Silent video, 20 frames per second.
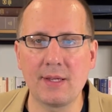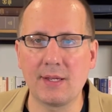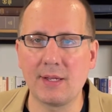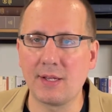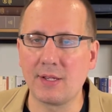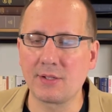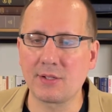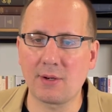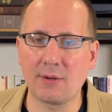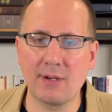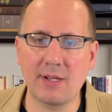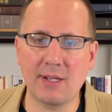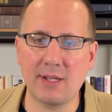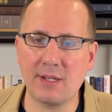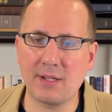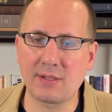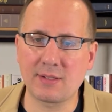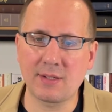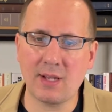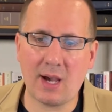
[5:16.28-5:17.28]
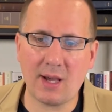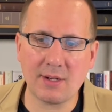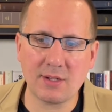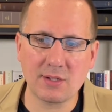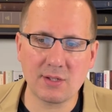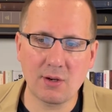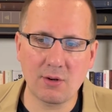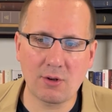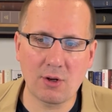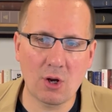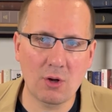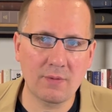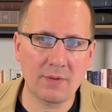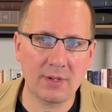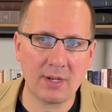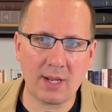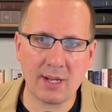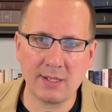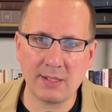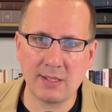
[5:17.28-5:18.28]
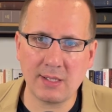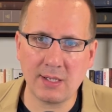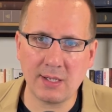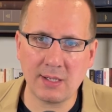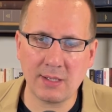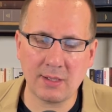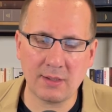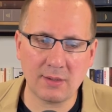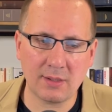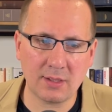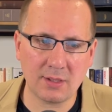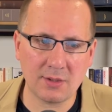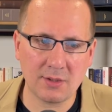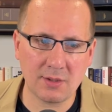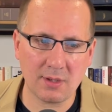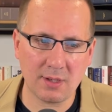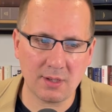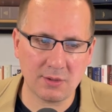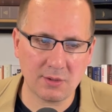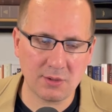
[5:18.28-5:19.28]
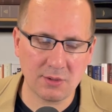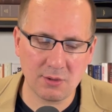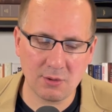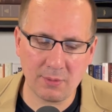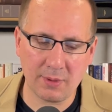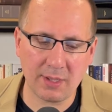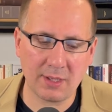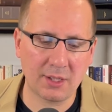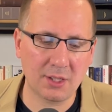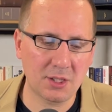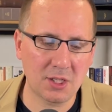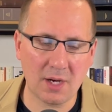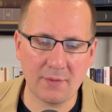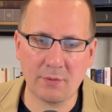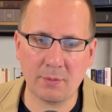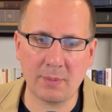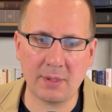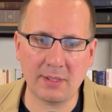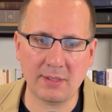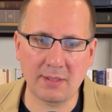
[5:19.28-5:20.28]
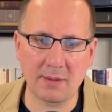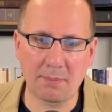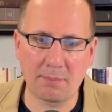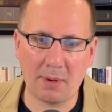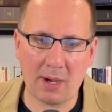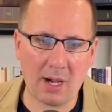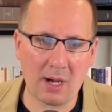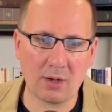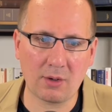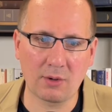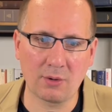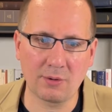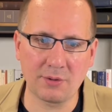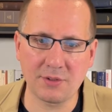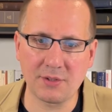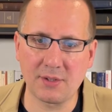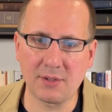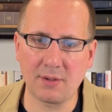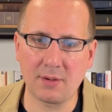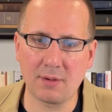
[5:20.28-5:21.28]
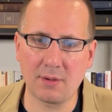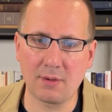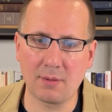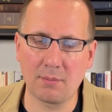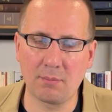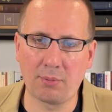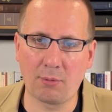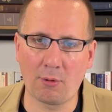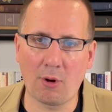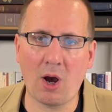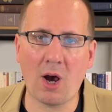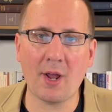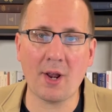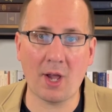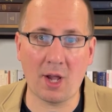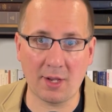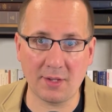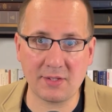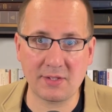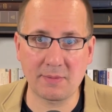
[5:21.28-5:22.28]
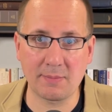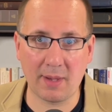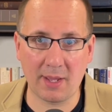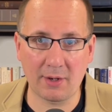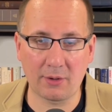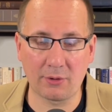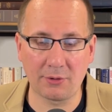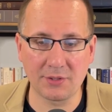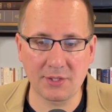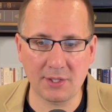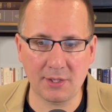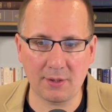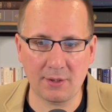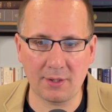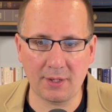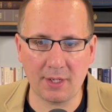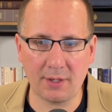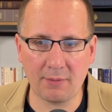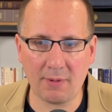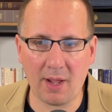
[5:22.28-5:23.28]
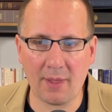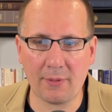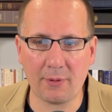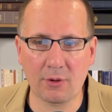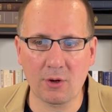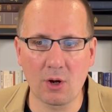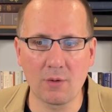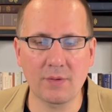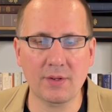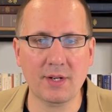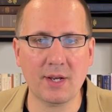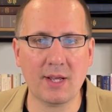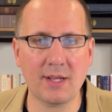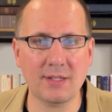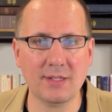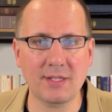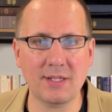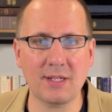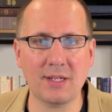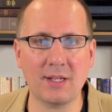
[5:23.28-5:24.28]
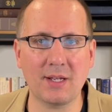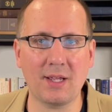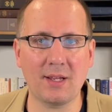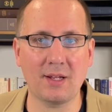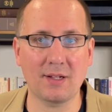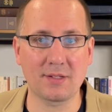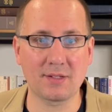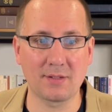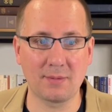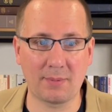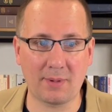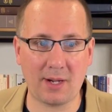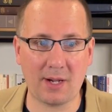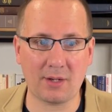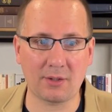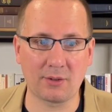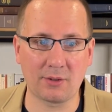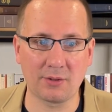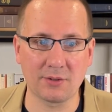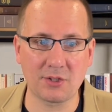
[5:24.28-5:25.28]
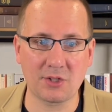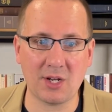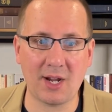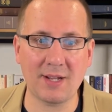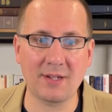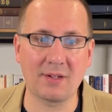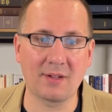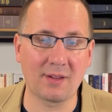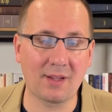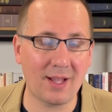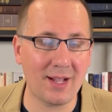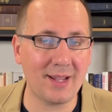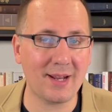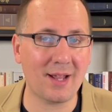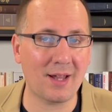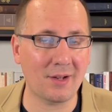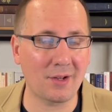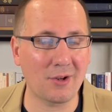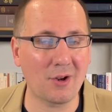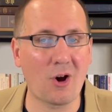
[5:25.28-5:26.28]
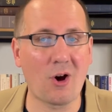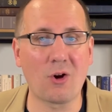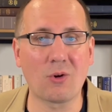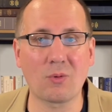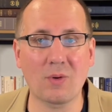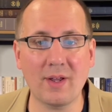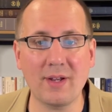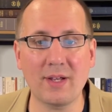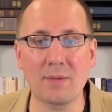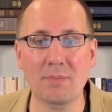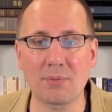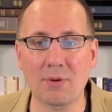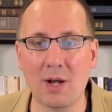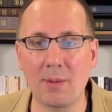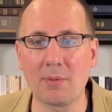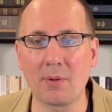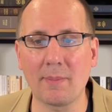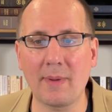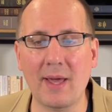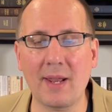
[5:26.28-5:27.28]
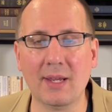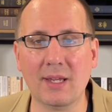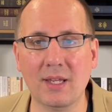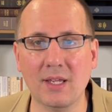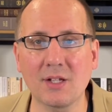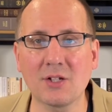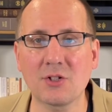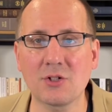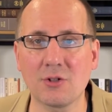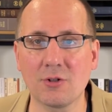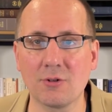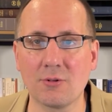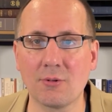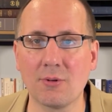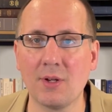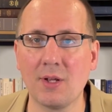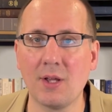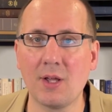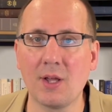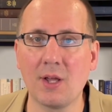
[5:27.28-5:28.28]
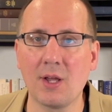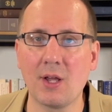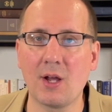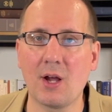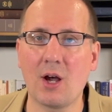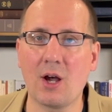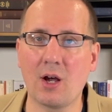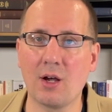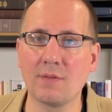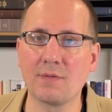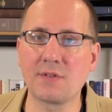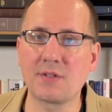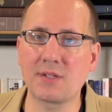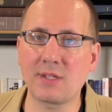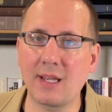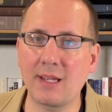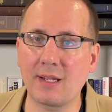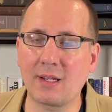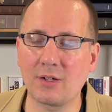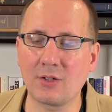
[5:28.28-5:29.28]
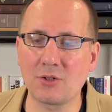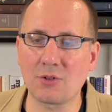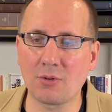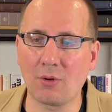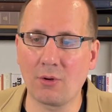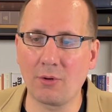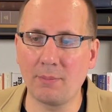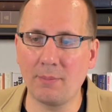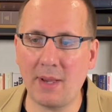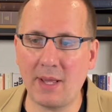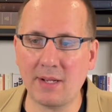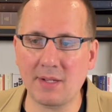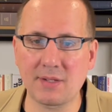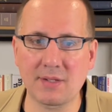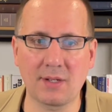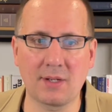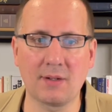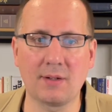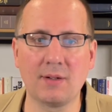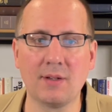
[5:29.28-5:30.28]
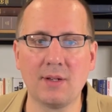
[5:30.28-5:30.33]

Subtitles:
So it's not as though COVID-19 and the ensuing government debacles brought us medical tyranny. Rather, COVID-19 and its debacle shined a light on an already problematic issue of state-controlled medicine.